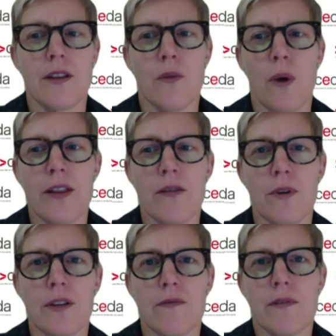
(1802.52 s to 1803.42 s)
the way that
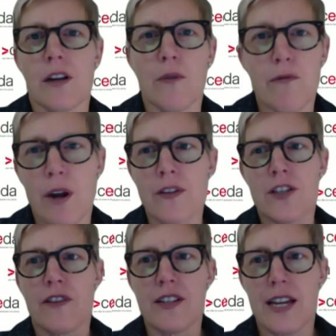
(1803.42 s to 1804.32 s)
we run
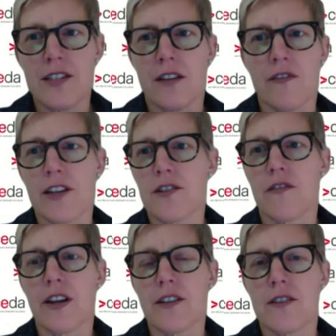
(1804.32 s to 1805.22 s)
these fantastic
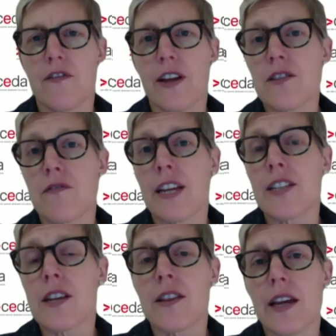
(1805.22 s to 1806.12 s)
face-to-face
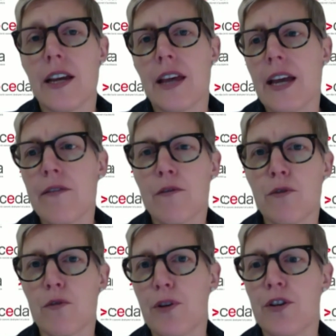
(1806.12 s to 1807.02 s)
events, and they have a
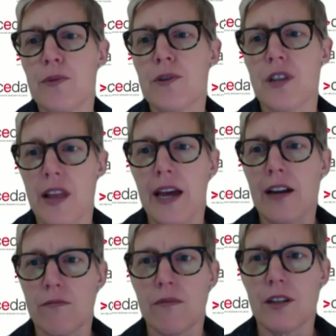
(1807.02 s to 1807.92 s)
real purpose, and they
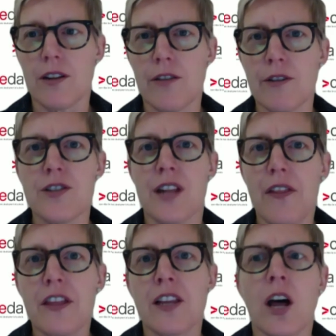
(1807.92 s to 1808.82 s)
are, there is
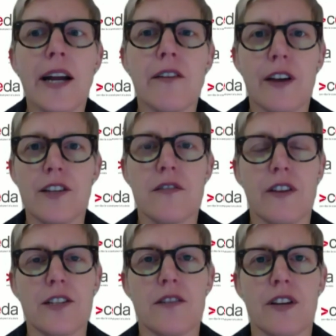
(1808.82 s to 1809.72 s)
nothing like a
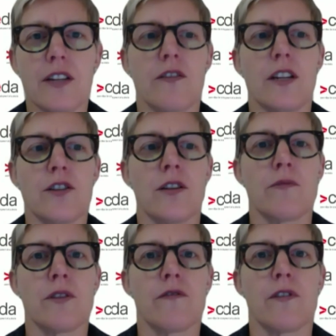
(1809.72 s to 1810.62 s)
face-to-face event in
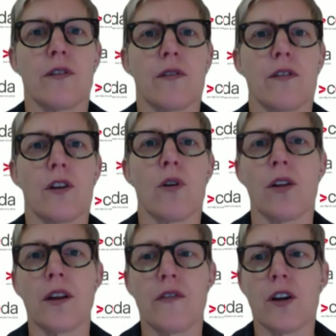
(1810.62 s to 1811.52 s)
terms of the
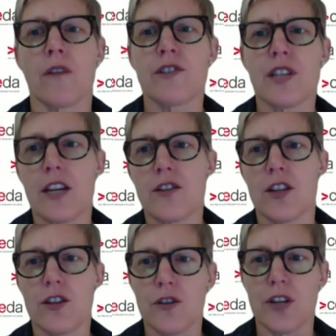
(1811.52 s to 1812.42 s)
quality of the conversation
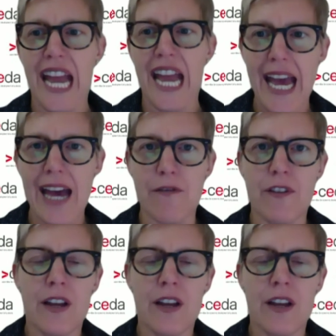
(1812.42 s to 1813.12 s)
that you can have